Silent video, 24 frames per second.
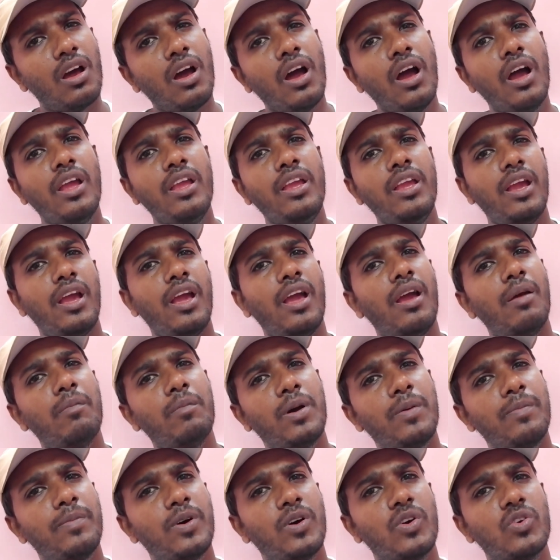I
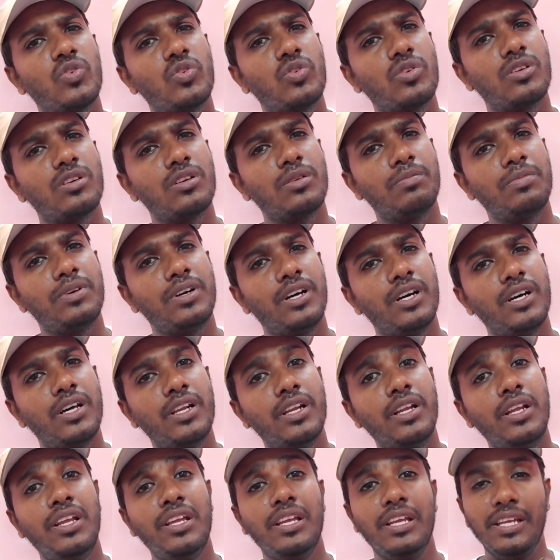am a
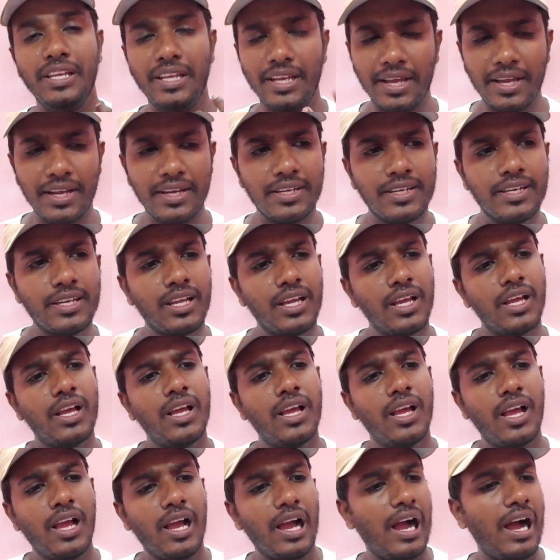photographer, yet
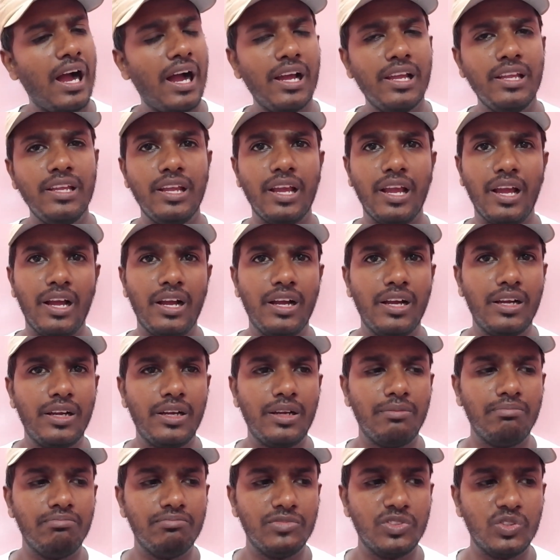I
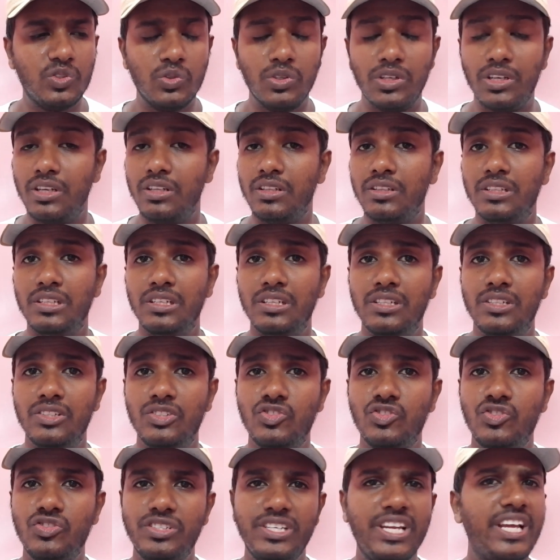am doing
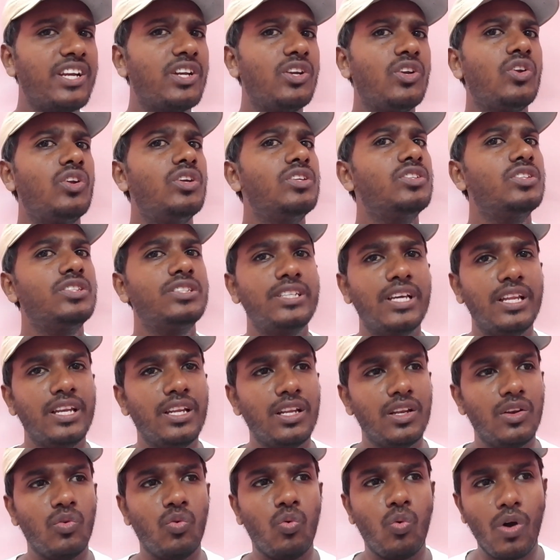this technology
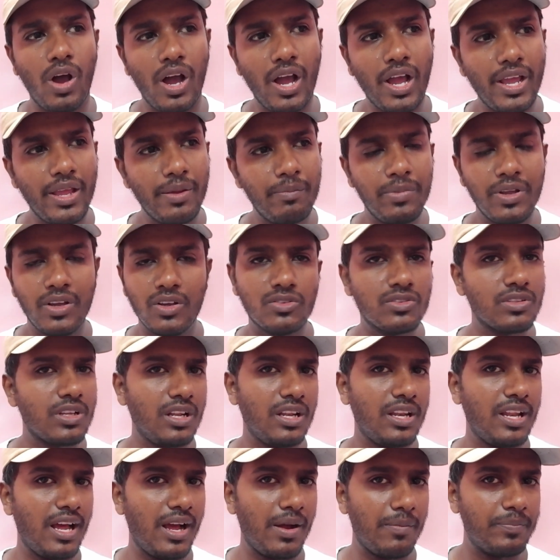channel. Why? Because
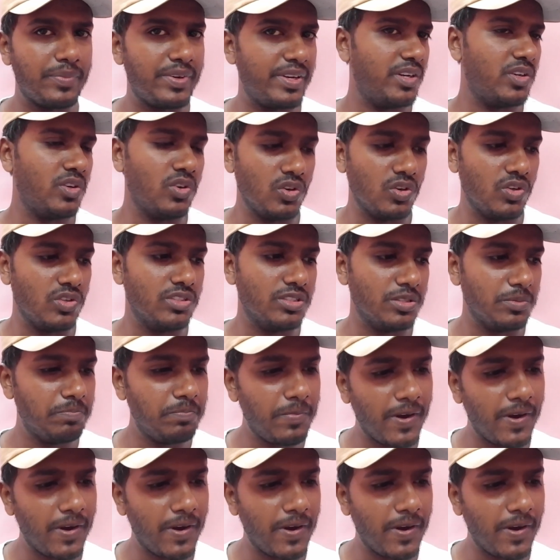I love technology.